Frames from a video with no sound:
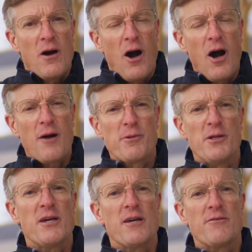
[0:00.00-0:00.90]
I
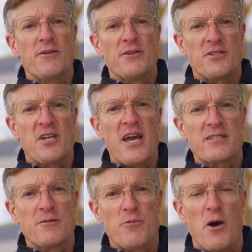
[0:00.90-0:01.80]
believe the
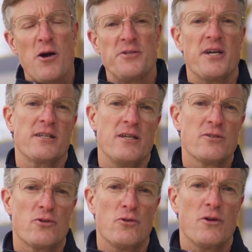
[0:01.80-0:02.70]
Jansen project is
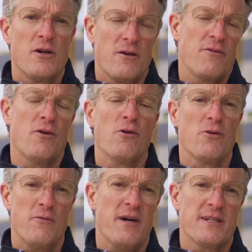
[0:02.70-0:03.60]
good for all
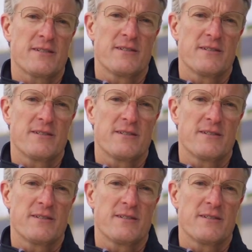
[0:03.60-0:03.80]
of us.